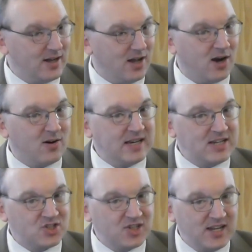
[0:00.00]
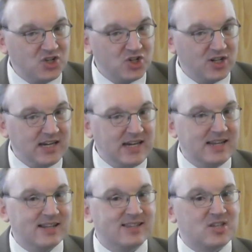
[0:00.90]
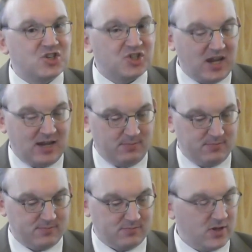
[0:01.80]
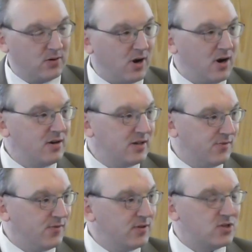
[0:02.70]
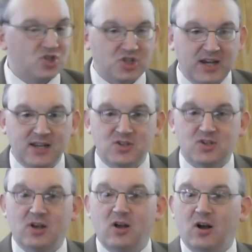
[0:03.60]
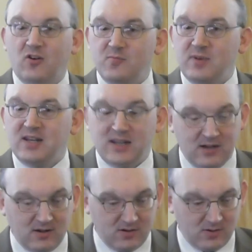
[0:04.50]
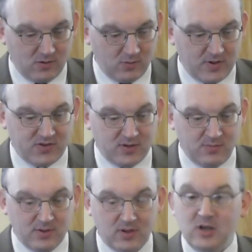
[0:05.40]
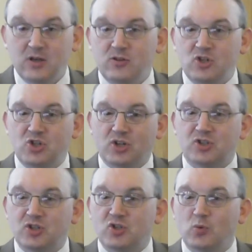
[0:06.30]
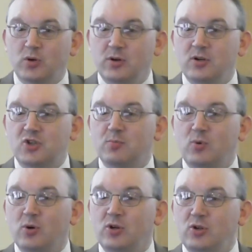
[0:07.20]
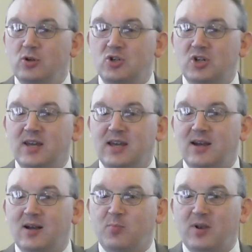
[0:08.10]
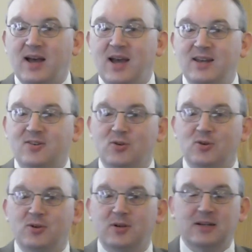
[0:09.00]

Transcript: are essentially the same. There are different shades of meaning with them. The justice words more usually apply to